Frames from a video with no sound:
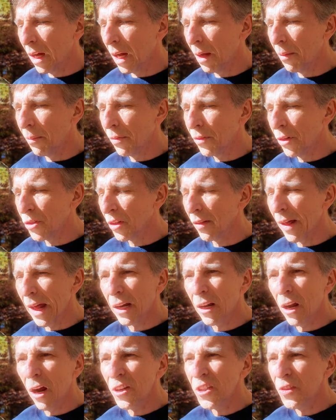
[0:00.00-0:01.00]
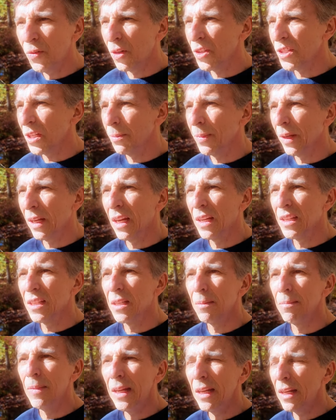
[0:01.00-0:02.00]
there's a lot of controversy because
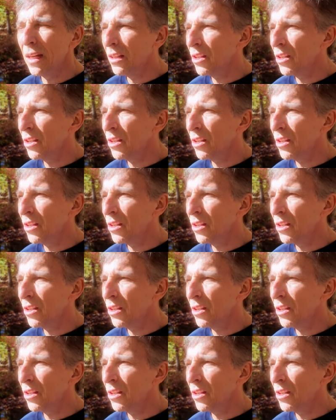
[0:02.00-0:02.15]
the meat